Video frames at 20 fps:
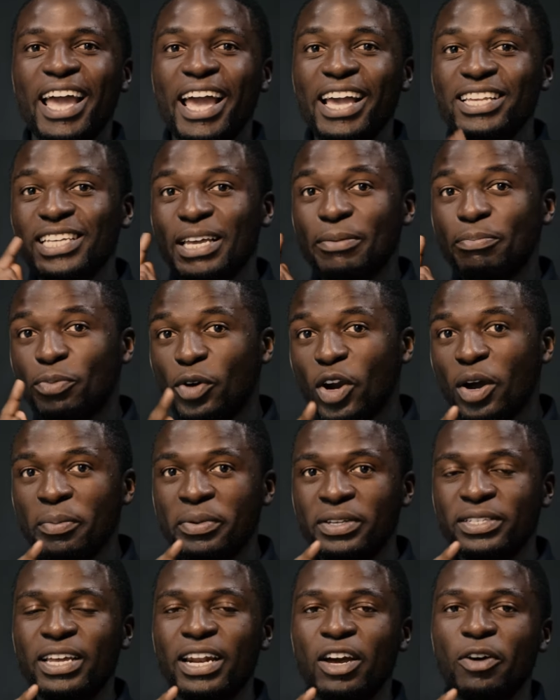as I
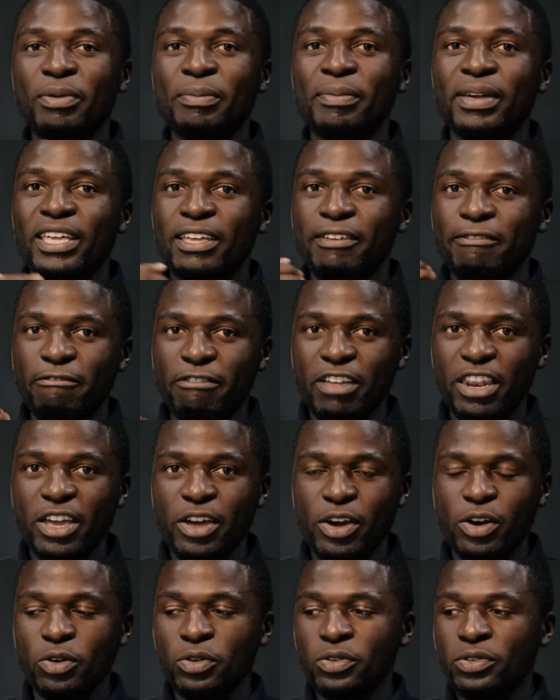promised that I'll be making
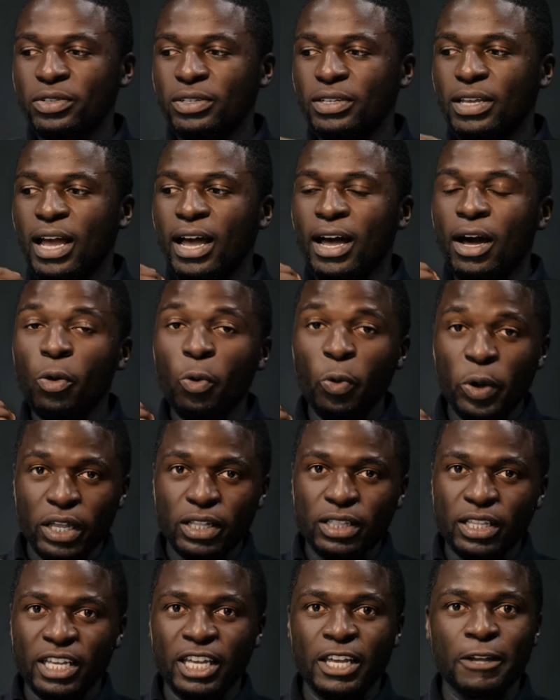videos
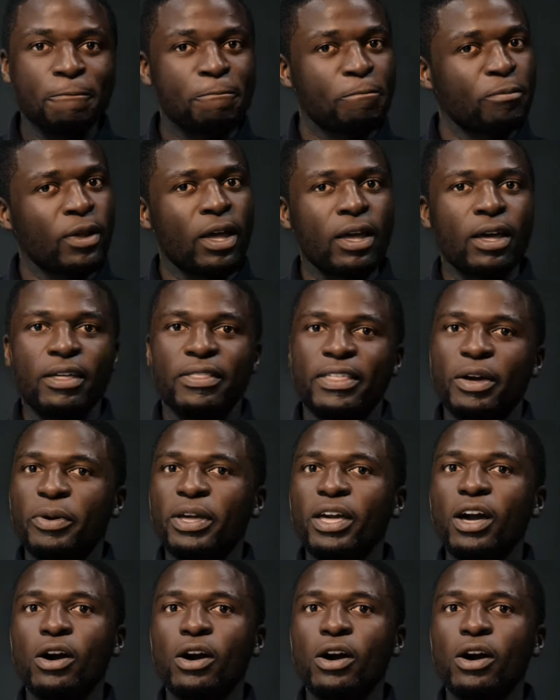weekly. There we